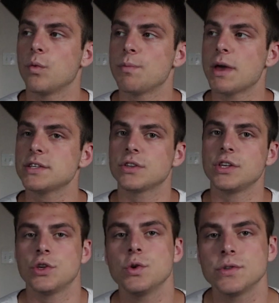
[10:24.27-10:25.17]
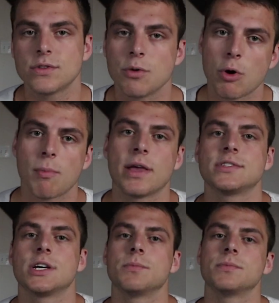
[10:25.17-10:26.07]
we basically used the
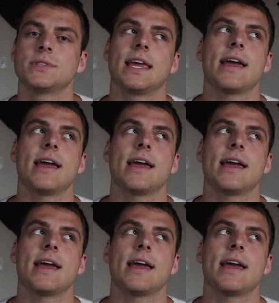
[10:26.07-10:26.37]
momentum to